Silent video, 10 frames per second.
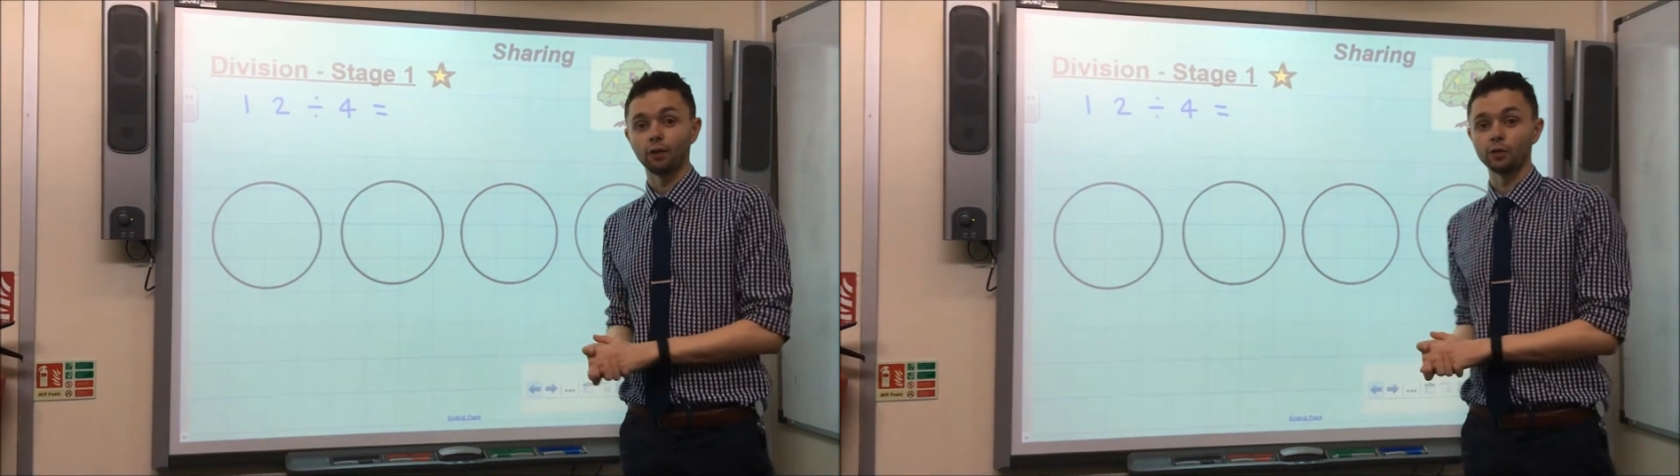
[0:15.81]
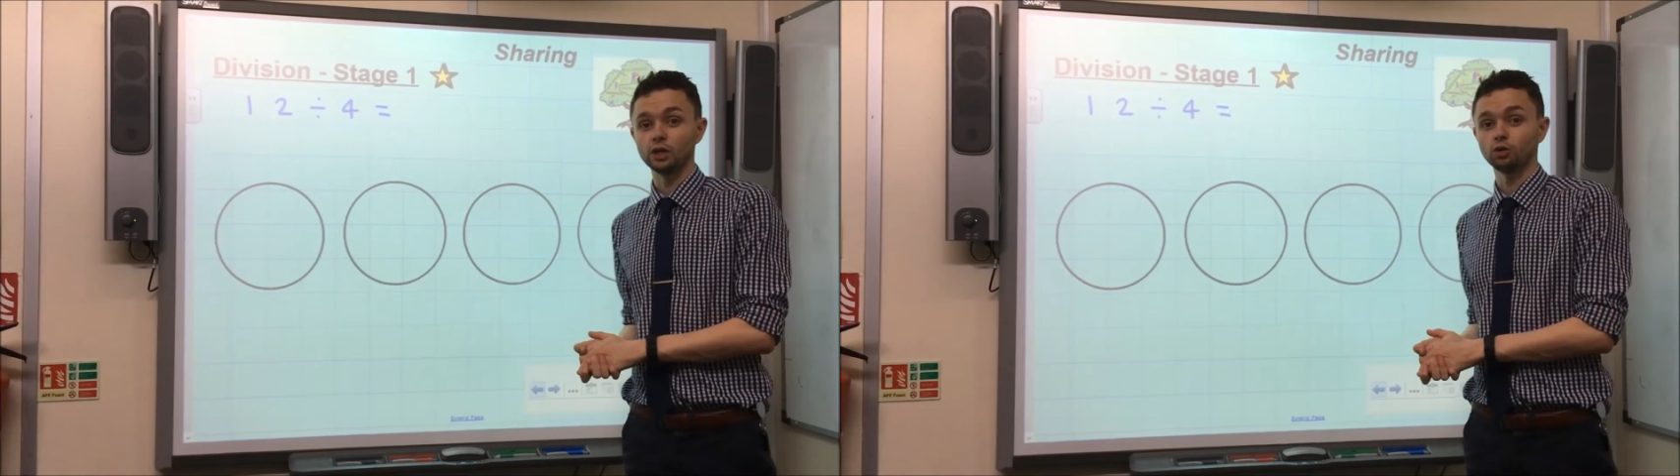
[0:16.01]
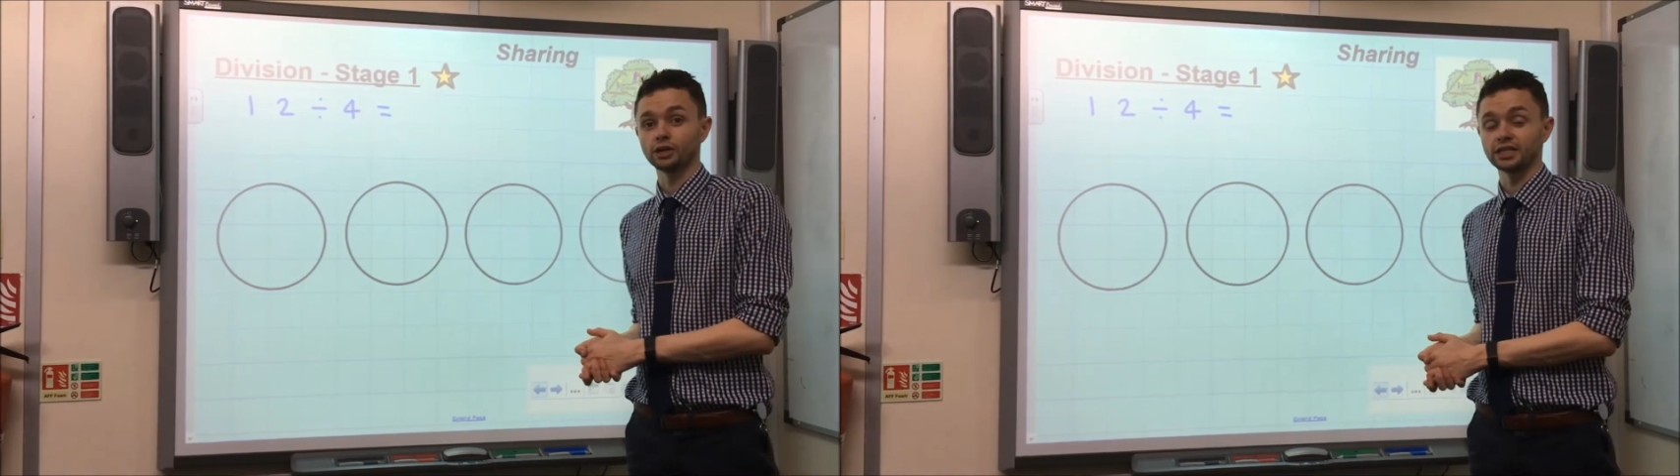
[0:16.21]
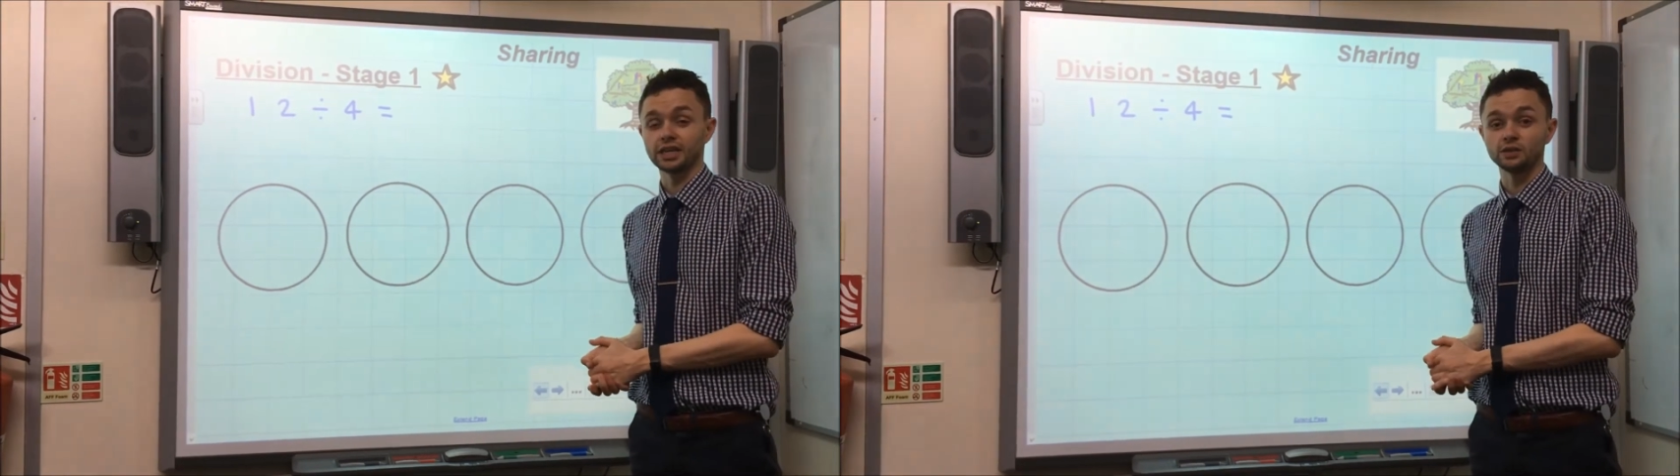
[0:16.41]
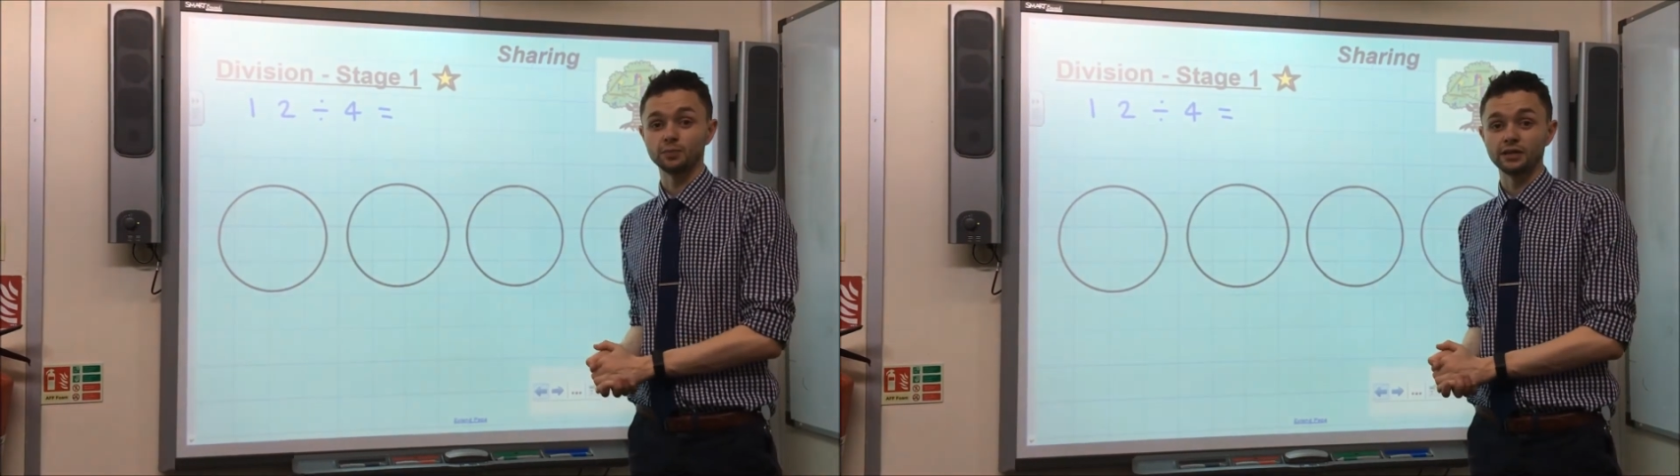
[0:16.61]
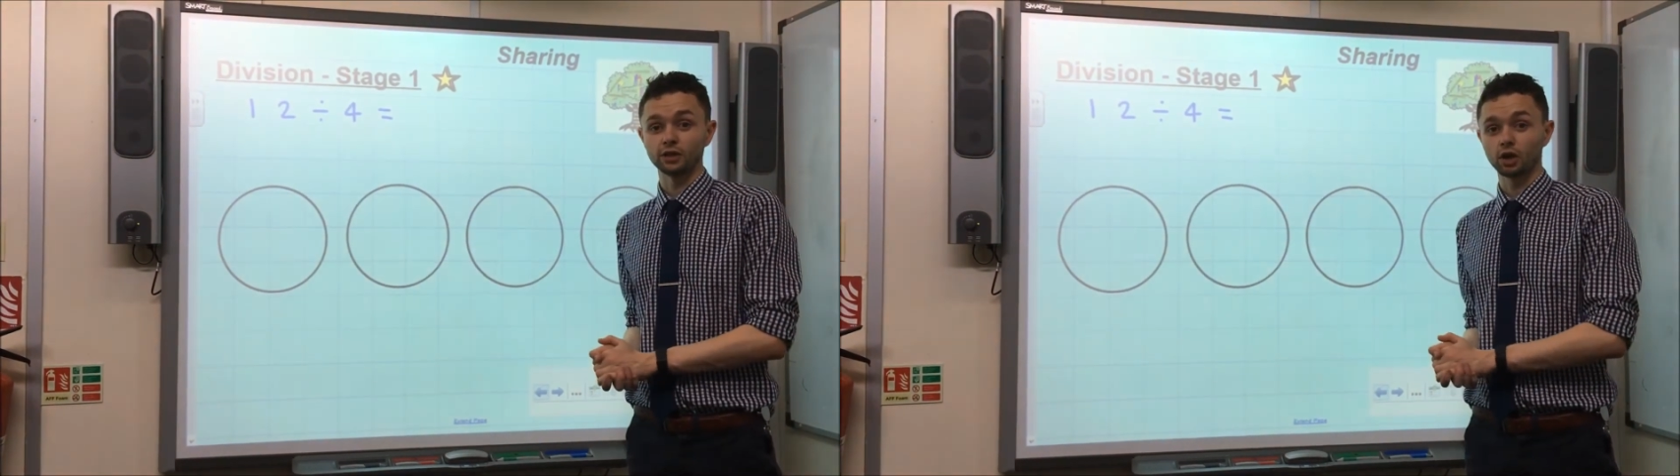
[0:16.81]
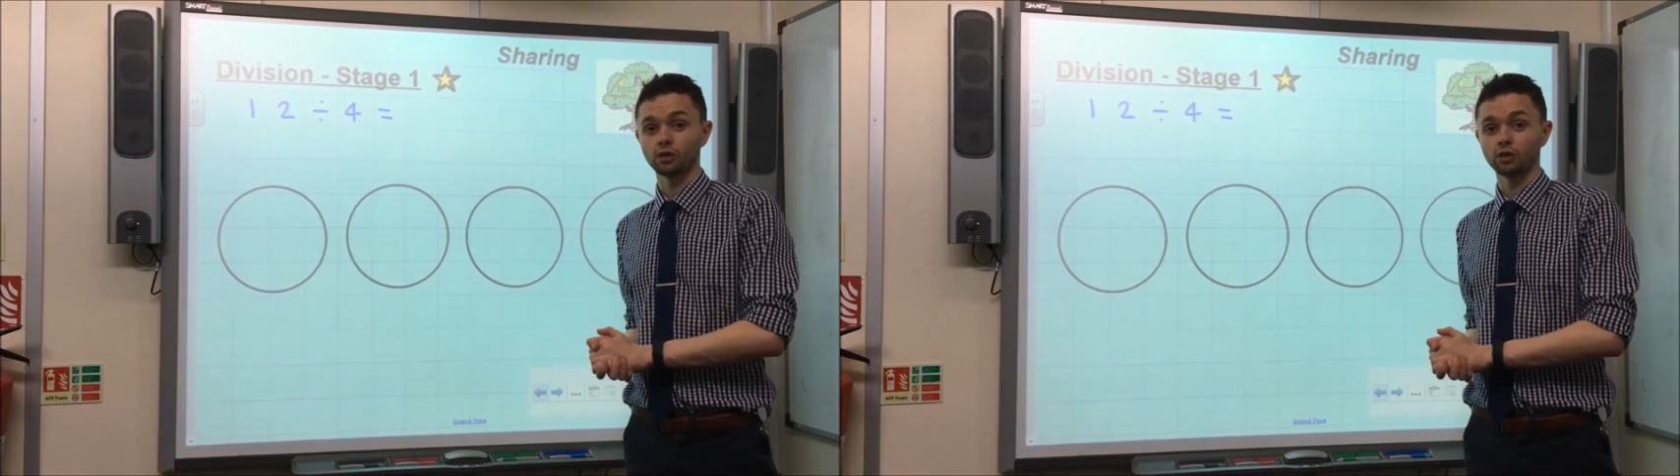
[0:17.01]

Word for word: and we look at it as being the